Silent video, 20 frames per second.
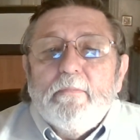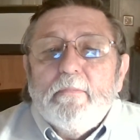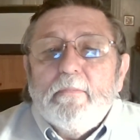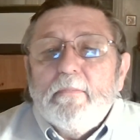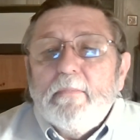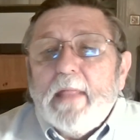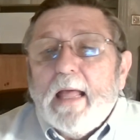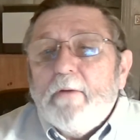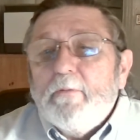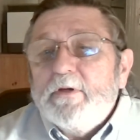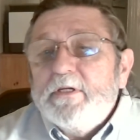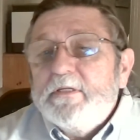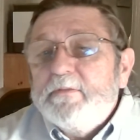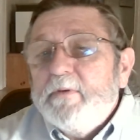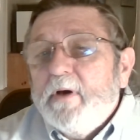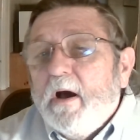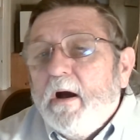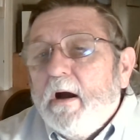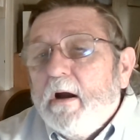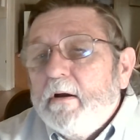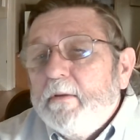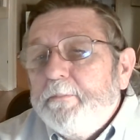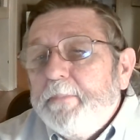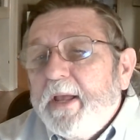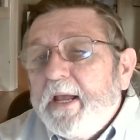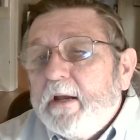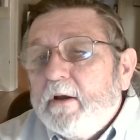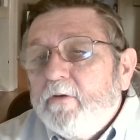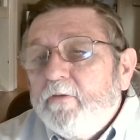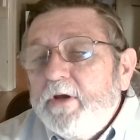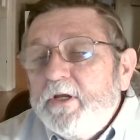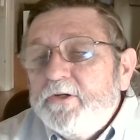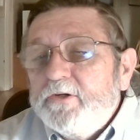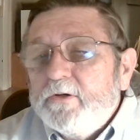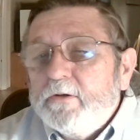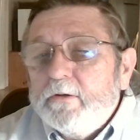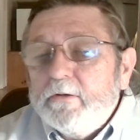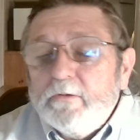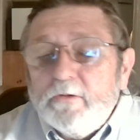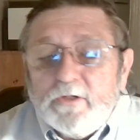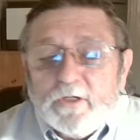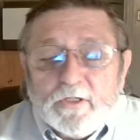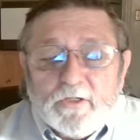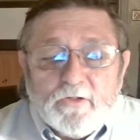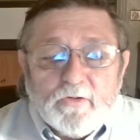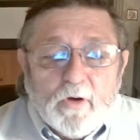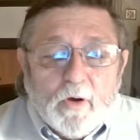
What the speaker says: That was our pet creature you just saw